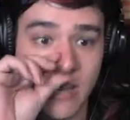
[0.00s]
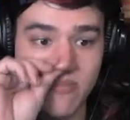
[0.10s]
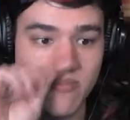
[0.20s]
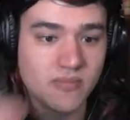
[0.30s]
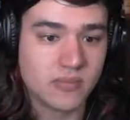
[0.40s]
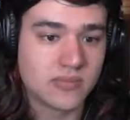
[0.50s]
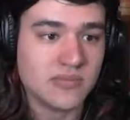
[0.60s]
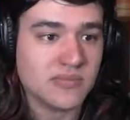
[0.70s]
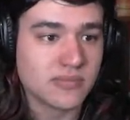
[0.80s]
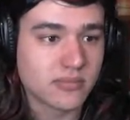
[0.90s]
M.
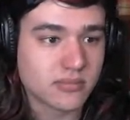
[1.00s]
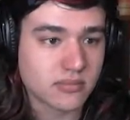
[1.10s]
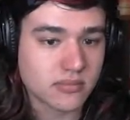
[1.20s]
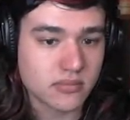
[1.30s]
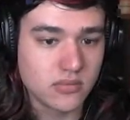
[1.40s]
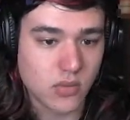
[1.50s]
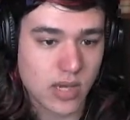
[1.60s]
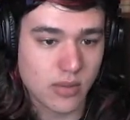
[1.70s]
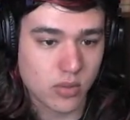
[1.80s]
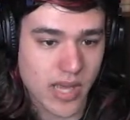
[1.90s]

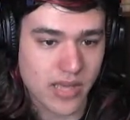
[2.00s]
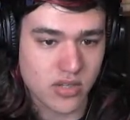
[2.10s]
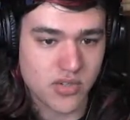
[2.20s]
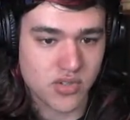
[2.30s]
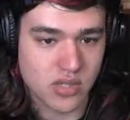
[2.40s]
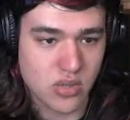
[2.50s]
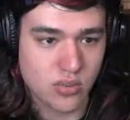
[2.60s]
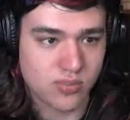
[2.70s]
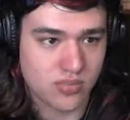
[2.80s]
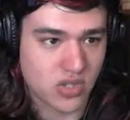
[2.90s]
Rayman... Wow, you, you
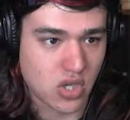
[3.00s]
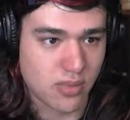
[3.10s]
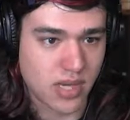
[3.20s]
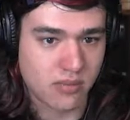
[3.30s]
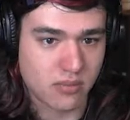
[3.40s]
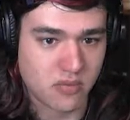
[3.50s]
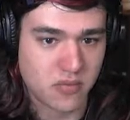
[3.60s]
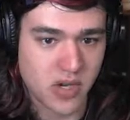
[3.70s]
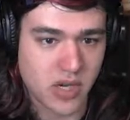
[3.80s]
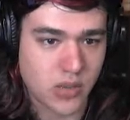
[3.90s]
sobered up
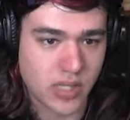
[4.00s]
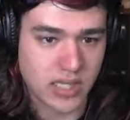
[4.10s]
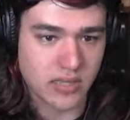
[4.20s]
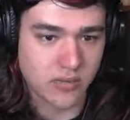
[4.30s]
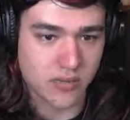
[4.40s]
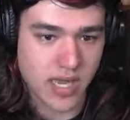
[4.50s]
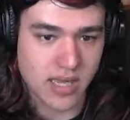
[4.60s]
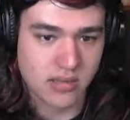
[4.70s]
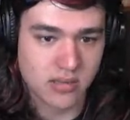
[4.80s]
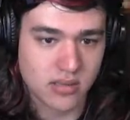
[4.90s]
very quickly from that.